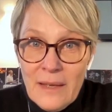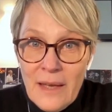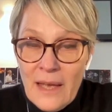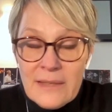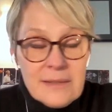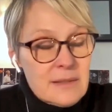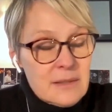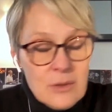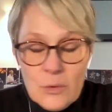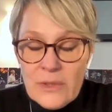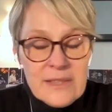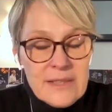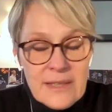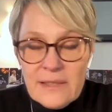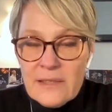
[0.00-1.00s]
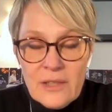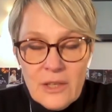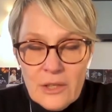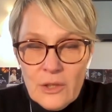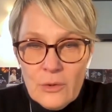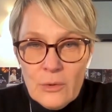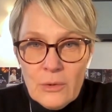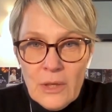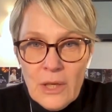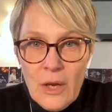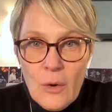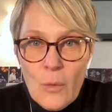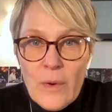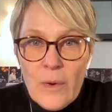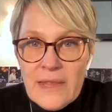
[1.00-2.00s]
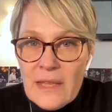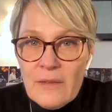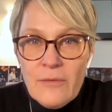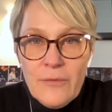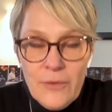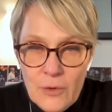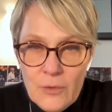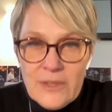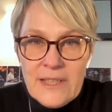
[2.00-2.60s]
as soon as I saw you, within few